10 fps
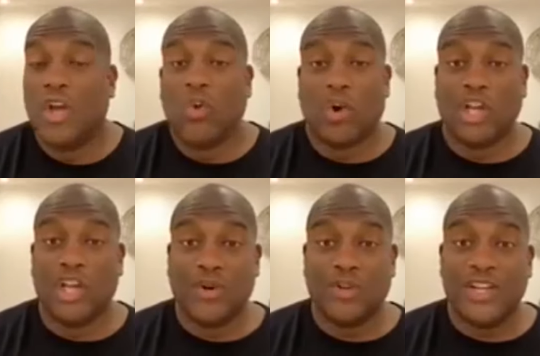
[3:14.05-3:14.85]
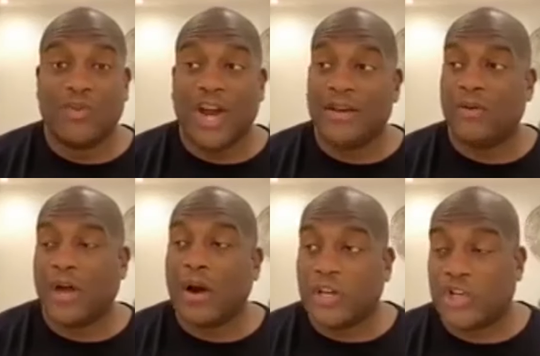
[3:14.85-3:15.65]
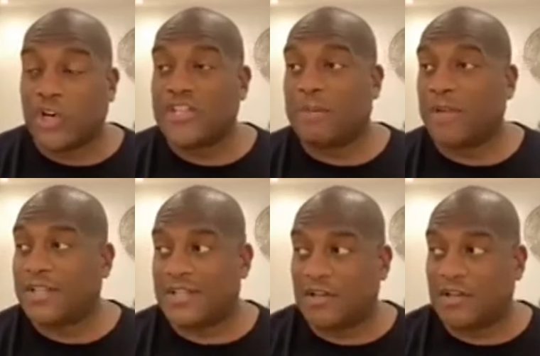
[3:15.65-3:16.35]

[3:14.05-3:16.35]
We're literally right. Our, our, Jersey place